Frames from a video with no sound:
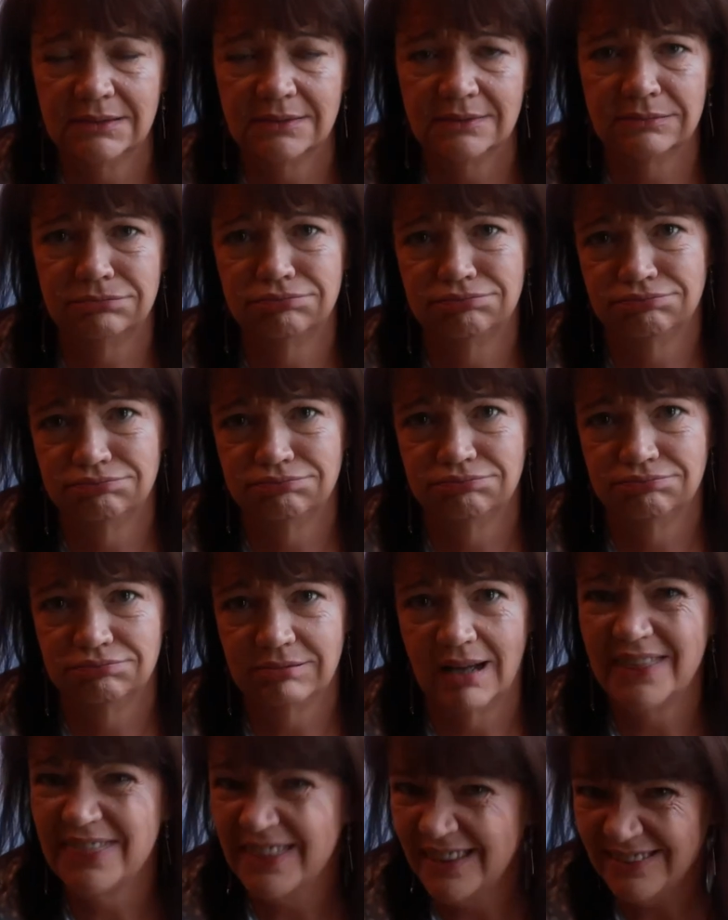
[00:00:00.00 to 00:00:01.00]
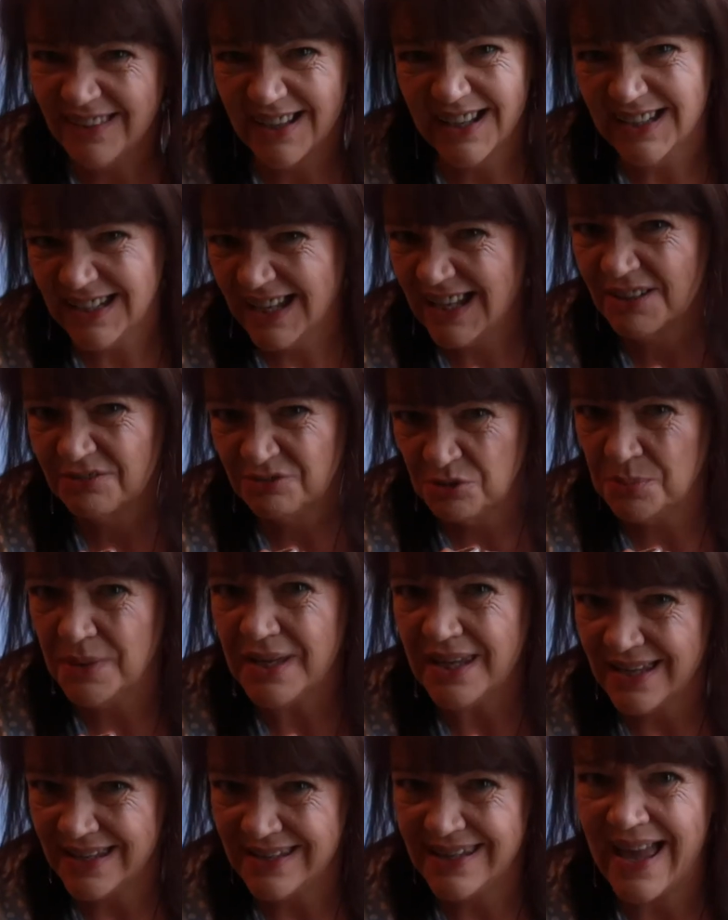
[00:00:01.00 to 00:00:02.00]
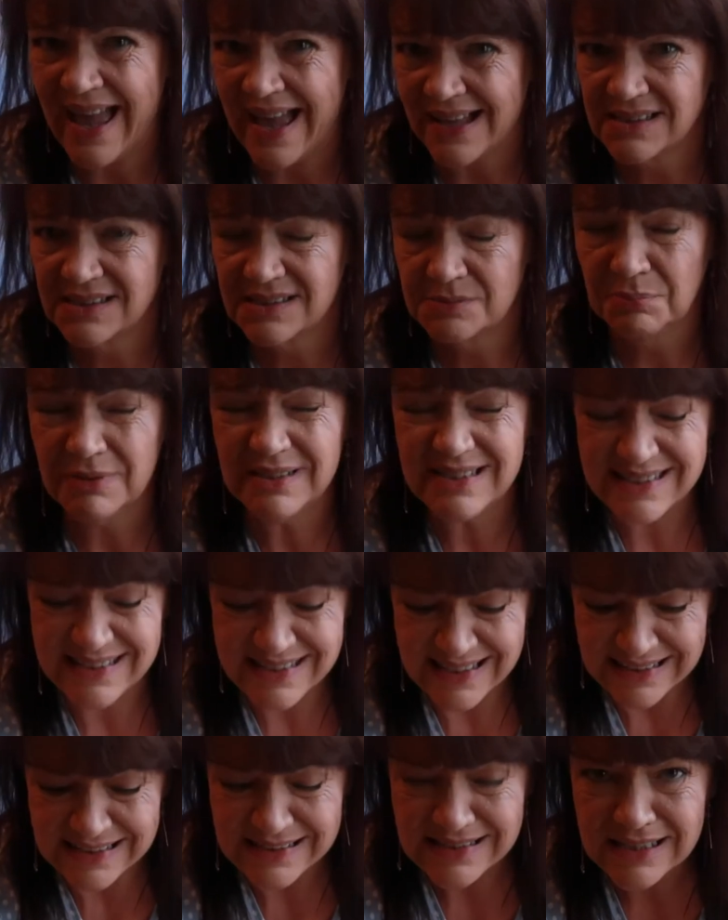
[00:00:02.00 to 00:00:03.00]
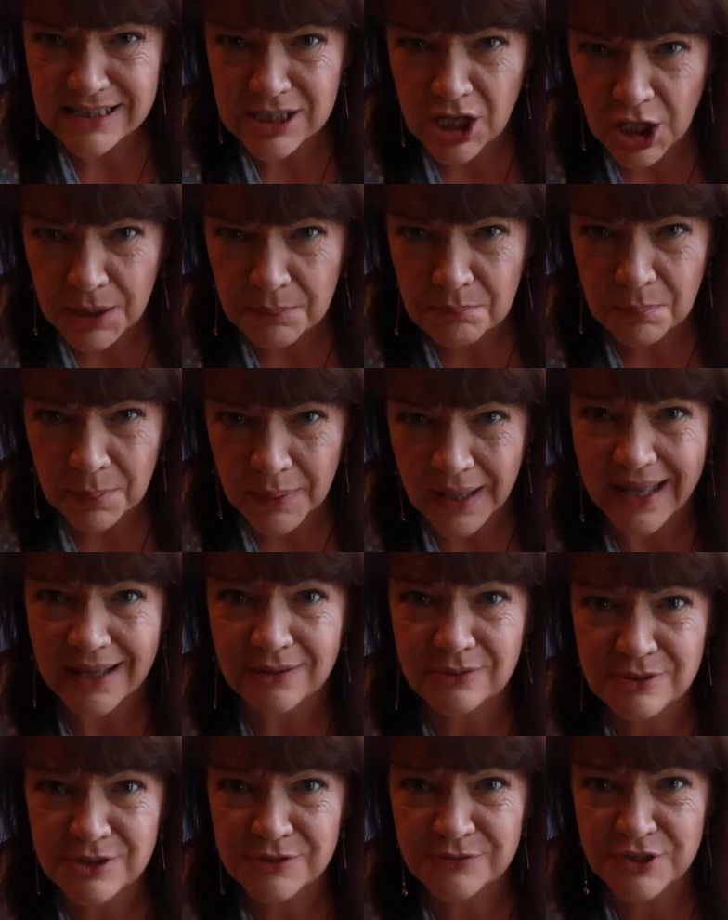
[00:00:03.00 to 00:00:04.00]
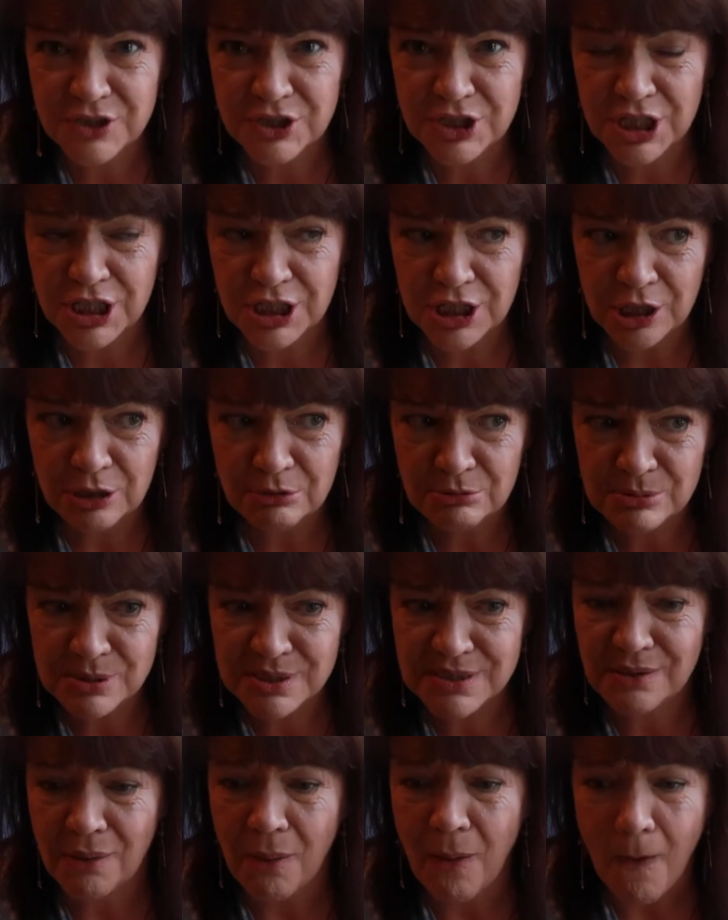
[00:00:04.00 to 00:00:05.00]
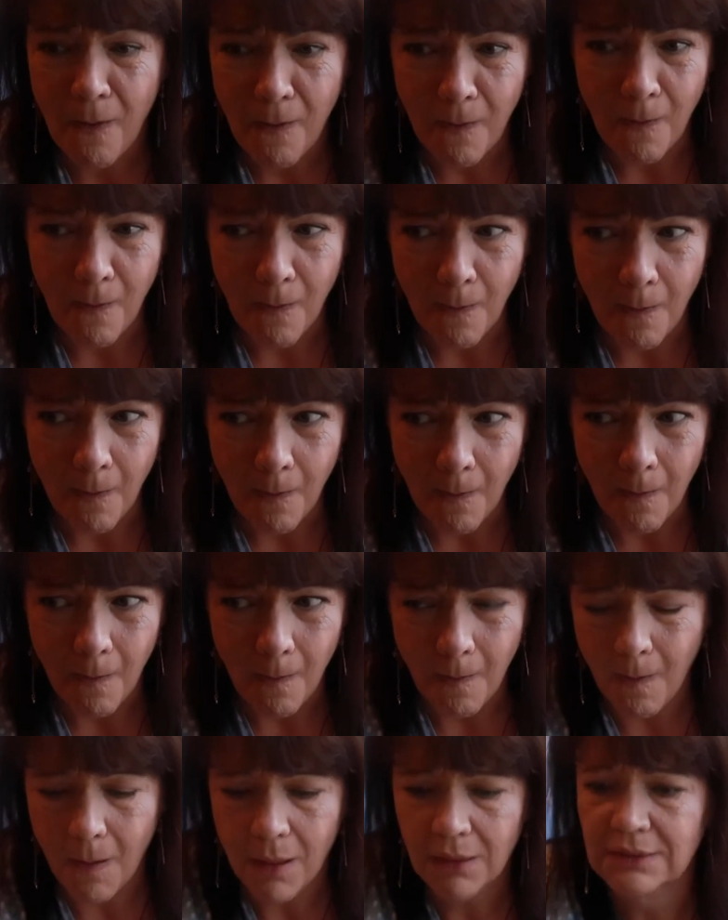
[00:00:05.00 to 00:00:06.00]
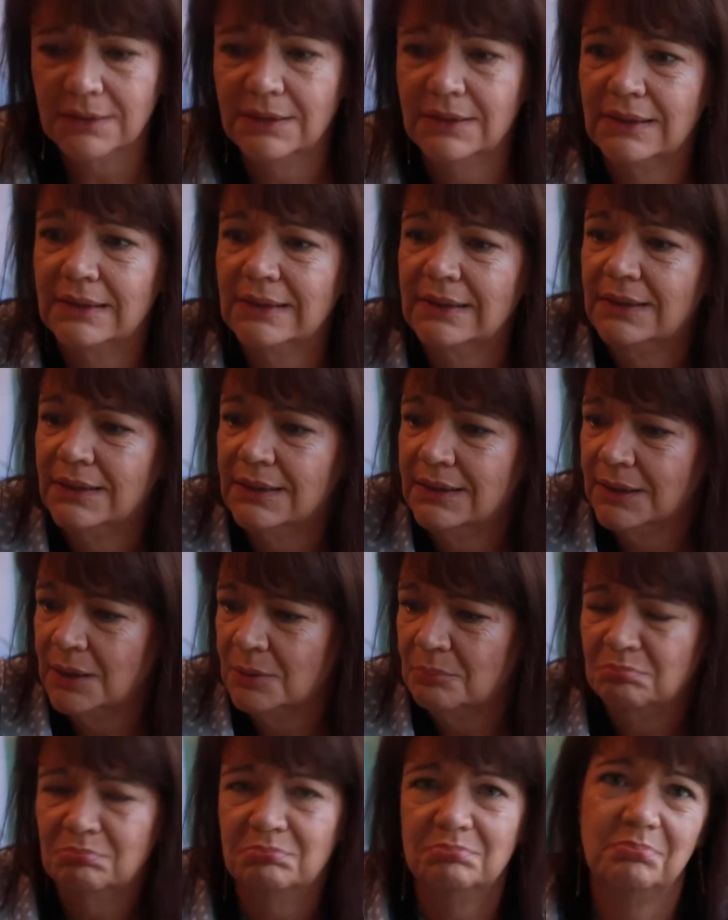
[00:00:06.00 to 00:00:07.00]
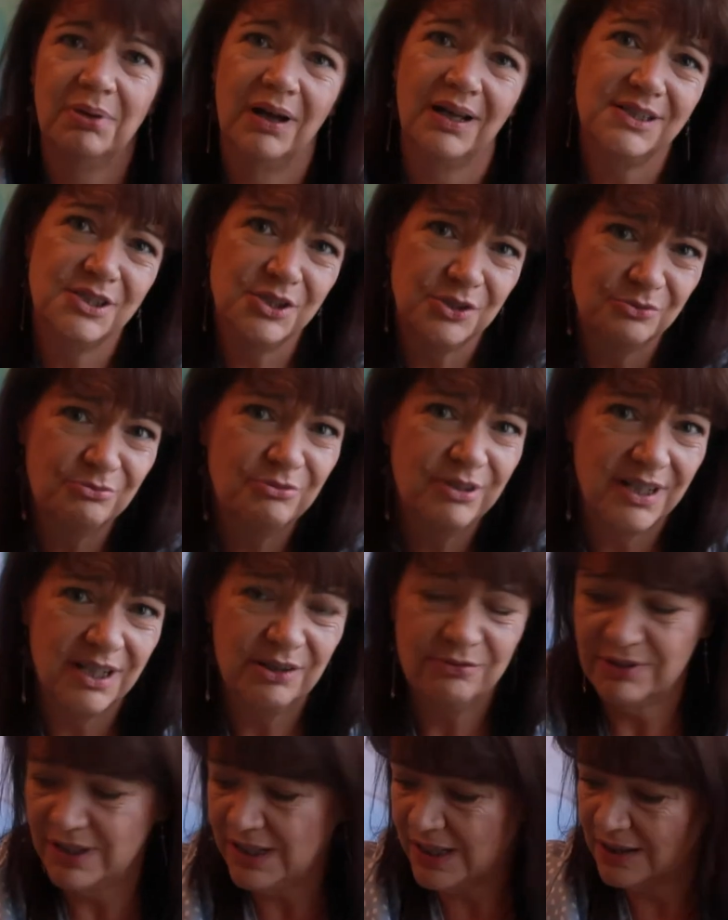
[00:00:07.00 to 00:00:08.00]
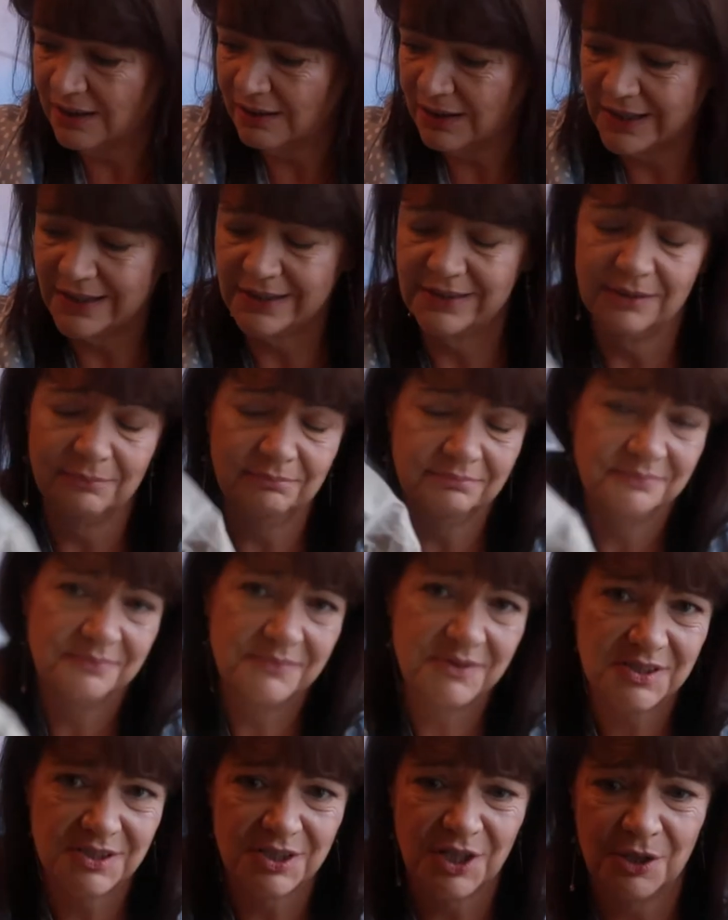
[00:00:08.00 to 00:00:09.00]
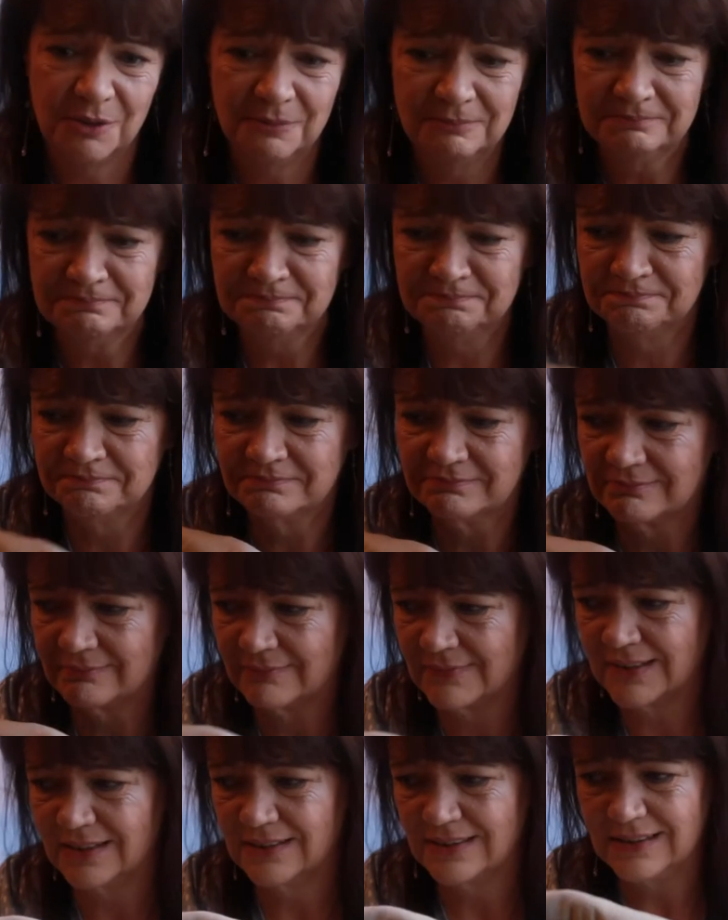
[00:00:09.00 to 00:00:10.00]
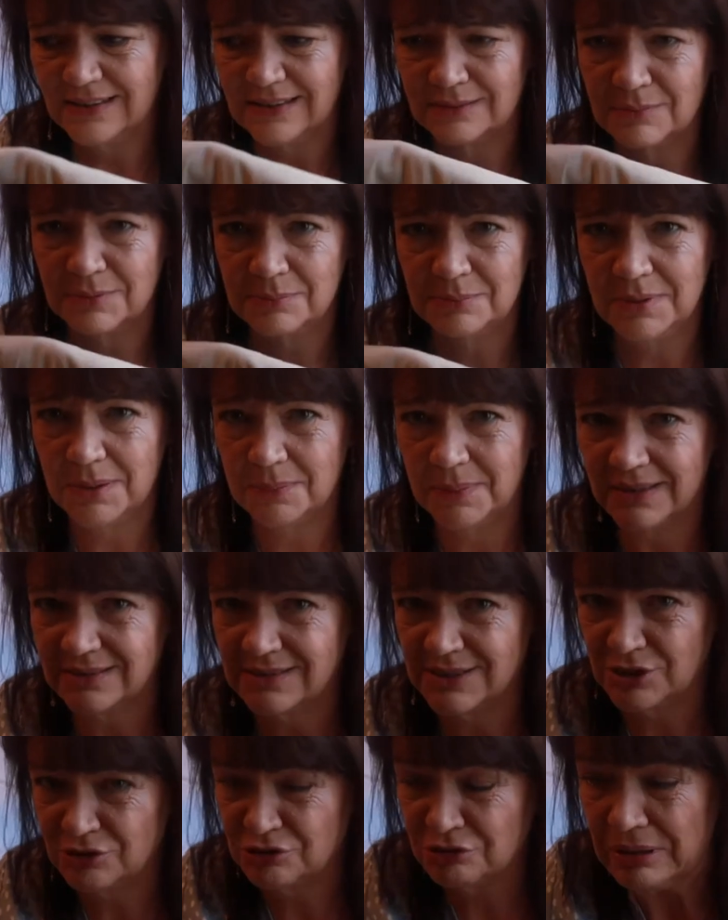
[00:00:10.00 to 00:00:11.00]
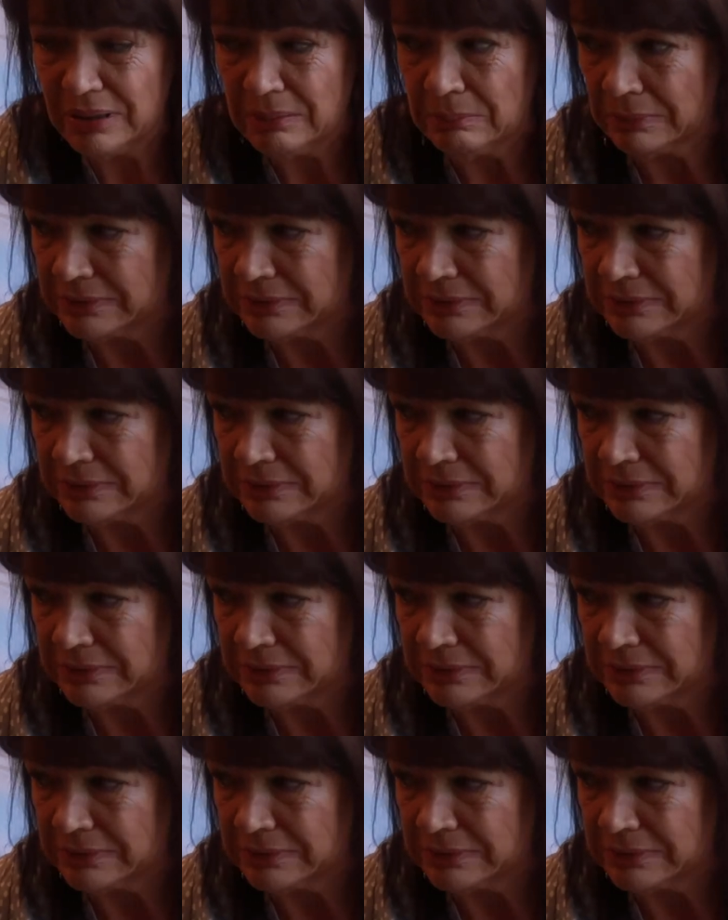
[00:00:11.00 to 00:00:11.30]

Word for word: I think they're gonna have to be a yes, but 69 pounds for chinos. Oh, but I do really, really like them. So I think I might be about to treat